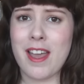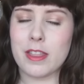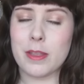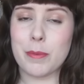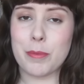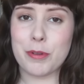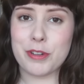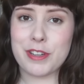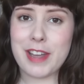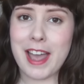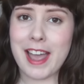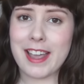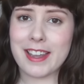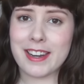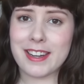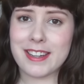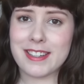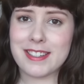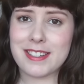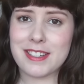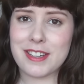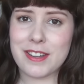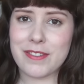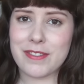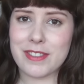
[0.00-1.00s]
The
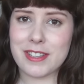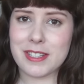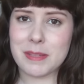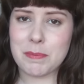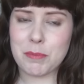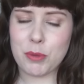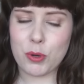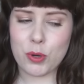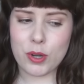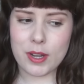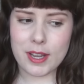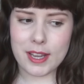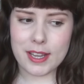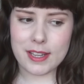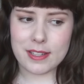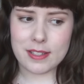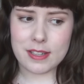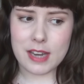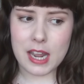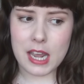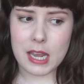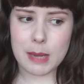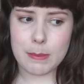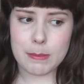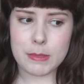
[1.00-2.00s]
protagonist of this book is
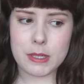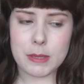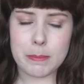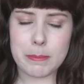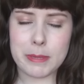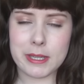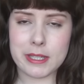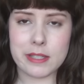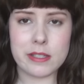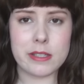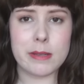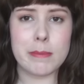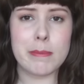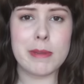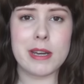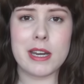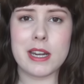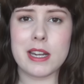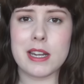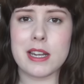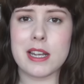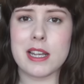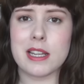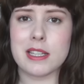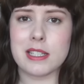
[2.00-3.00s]
named
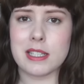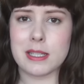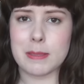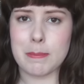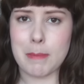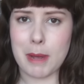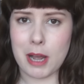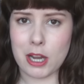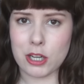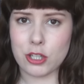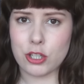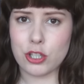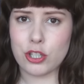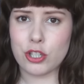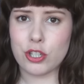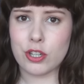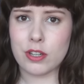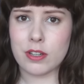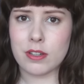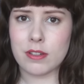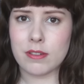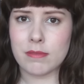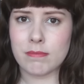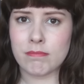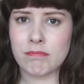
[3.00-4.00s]
Persimmony
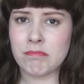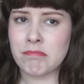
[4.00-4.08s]
Smudge.